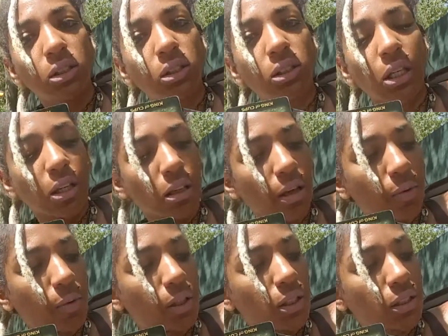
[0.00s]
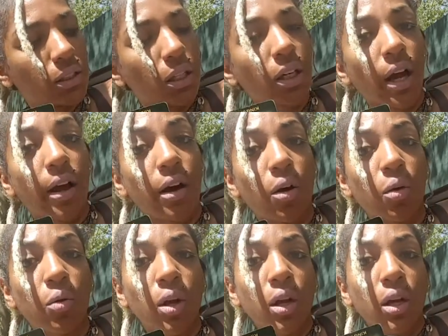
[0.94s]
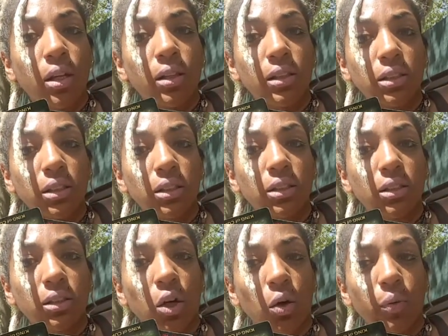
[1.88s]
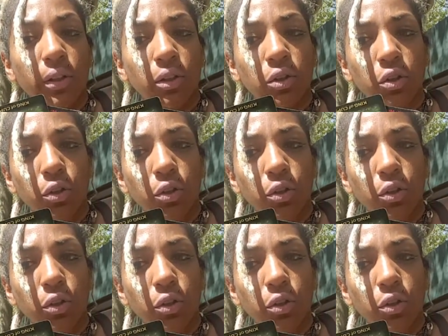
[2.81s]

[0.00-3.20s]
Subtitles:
see that. We're going to see how this is going